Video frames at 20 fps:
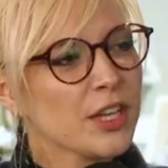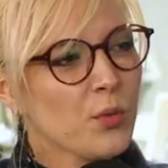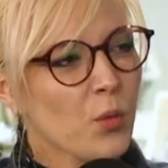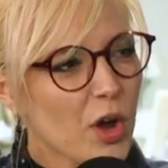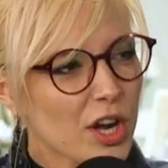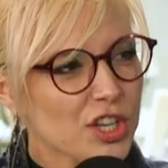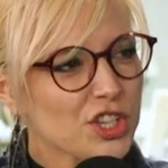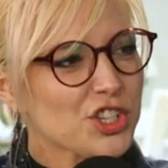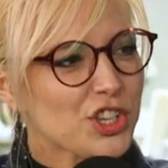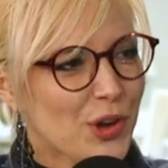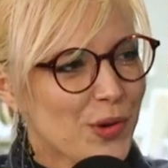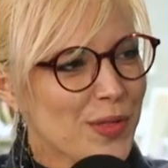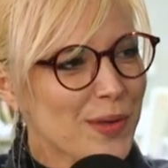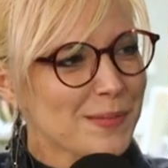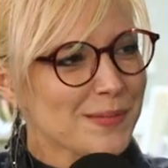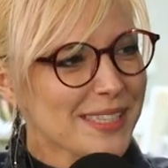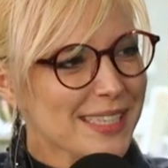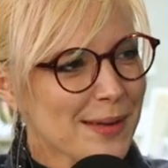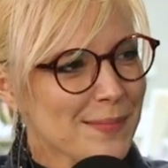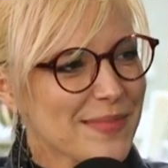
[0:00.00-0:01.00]
want to show
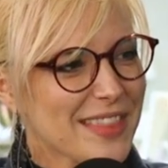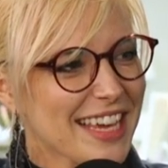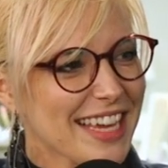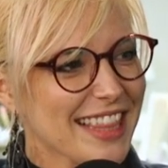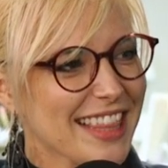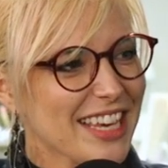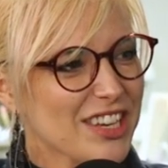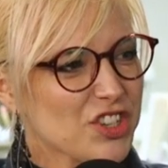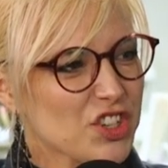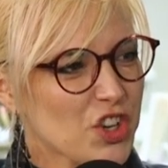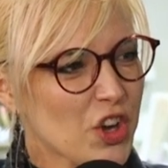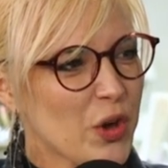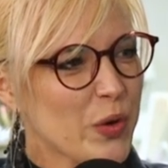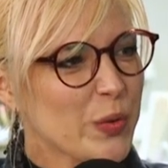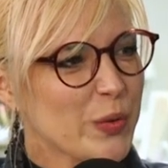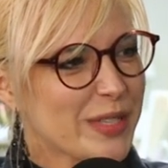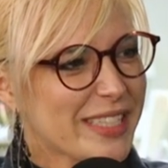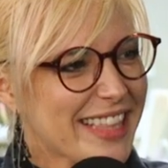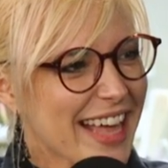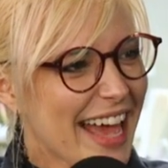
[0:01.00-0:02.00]
them something that
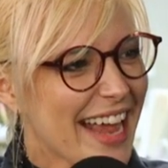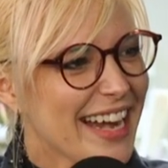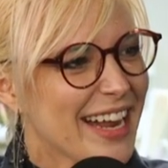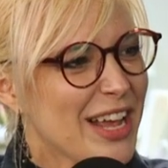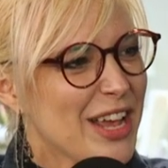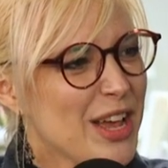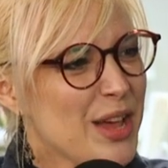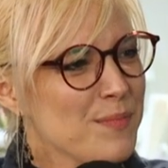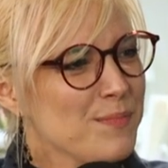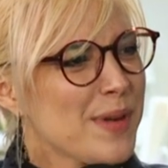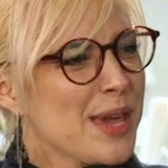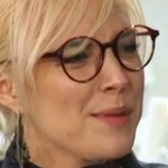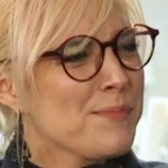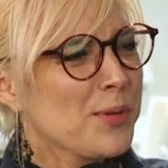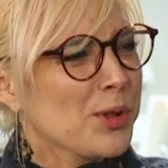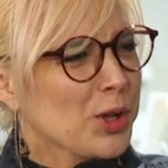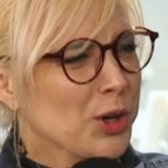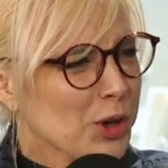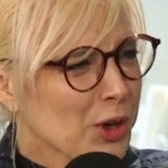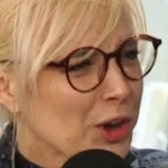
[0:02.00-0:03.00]
shows that
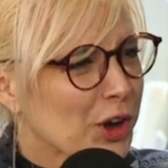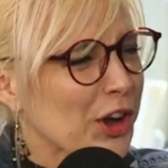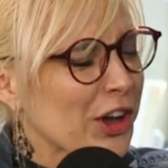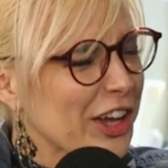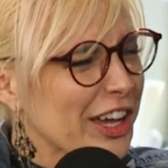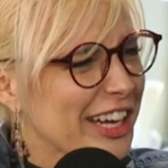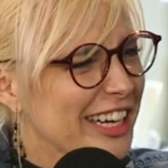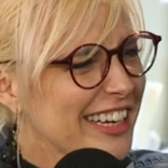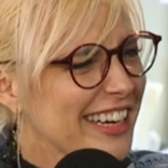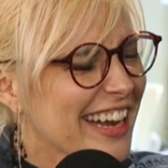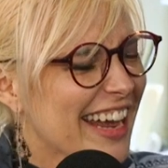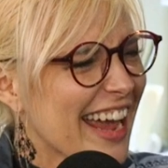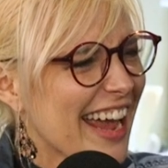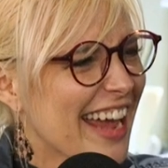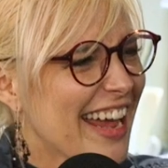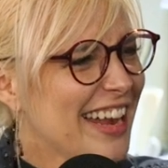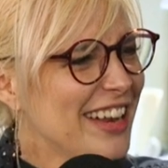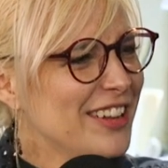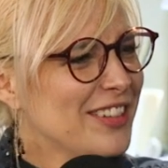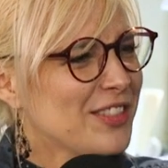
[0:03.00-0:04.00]
people are good
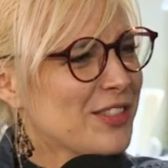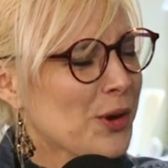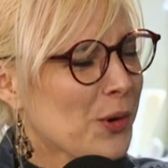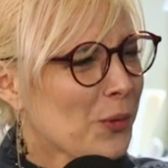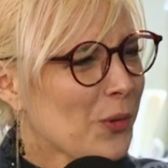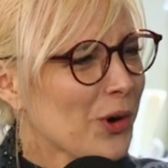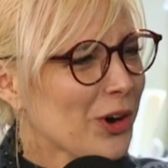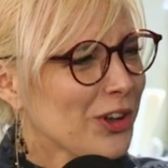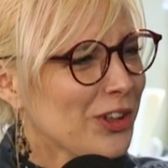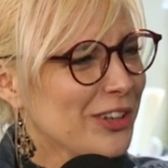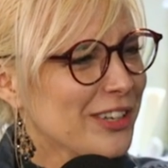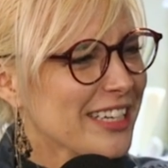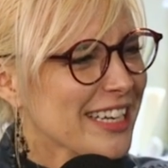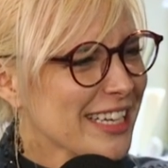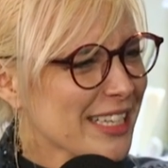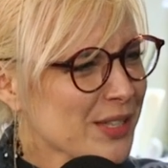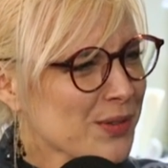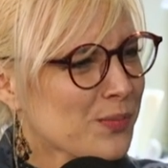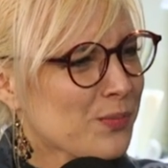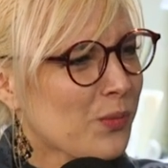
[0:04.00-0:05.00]
yeah. and the world
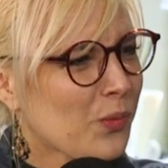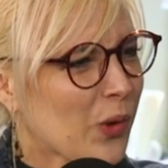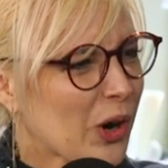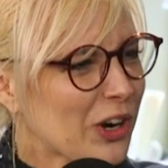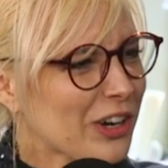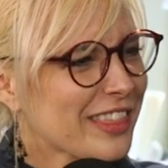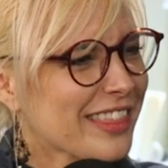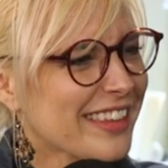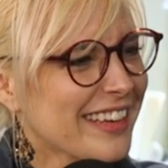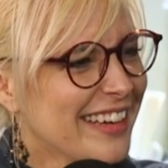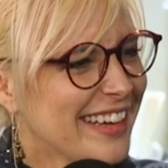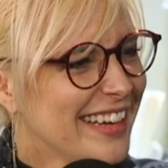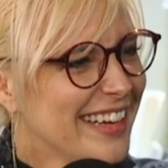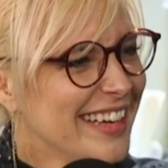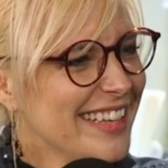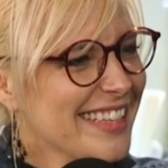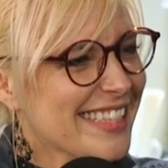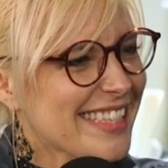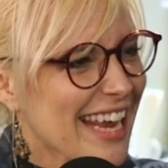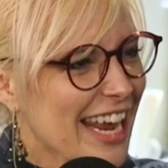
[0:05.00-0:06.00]
is worth
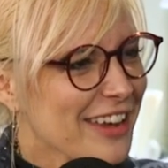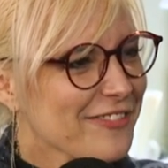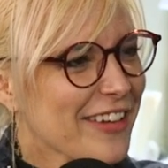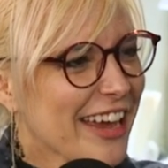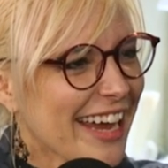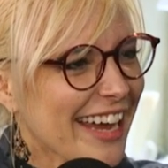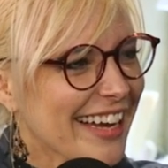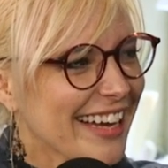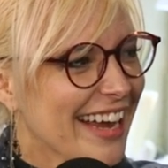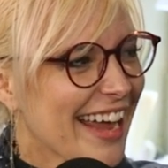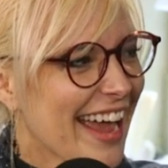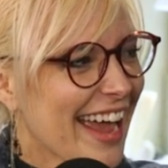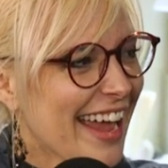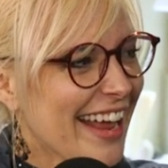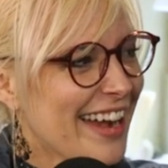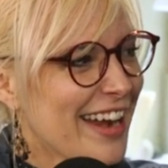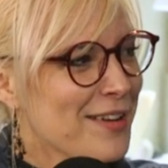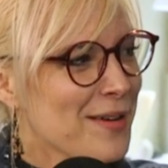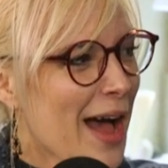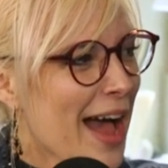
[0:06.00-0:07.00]
saving.
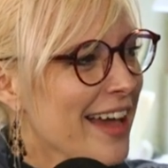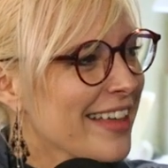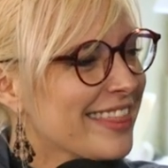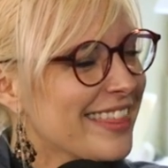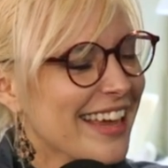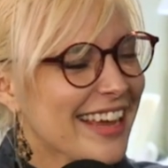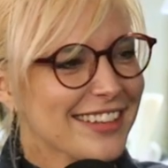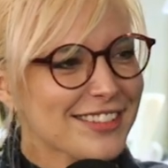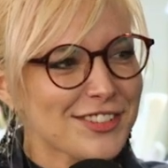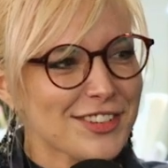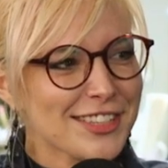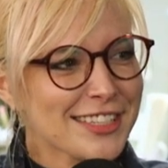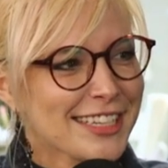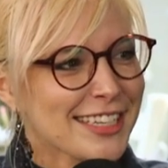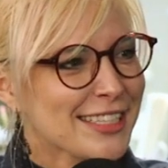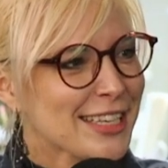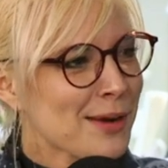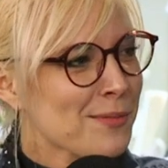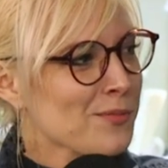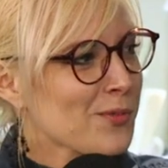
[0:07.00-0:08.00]
And I think it's just
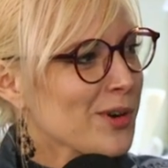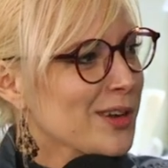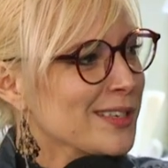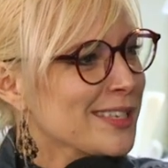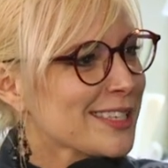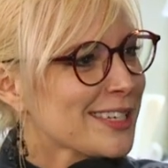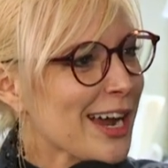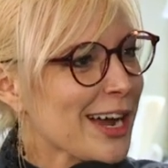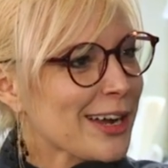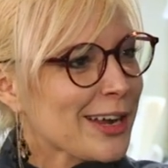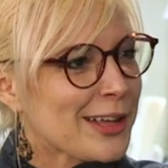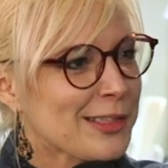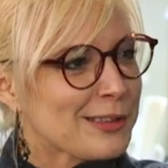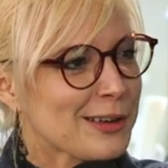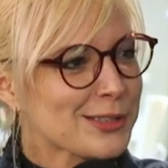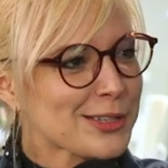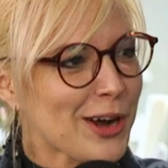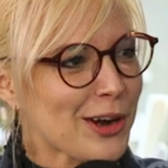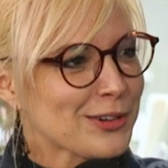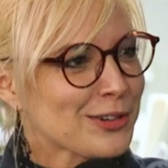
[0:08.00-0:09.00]
because I'm real stuck on
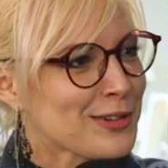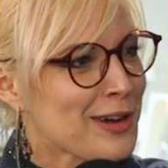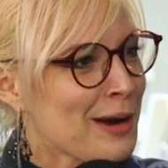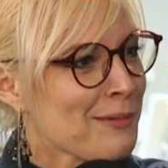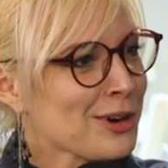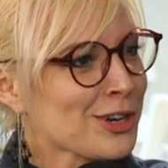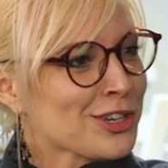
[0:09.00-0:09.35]
those Cartoon Network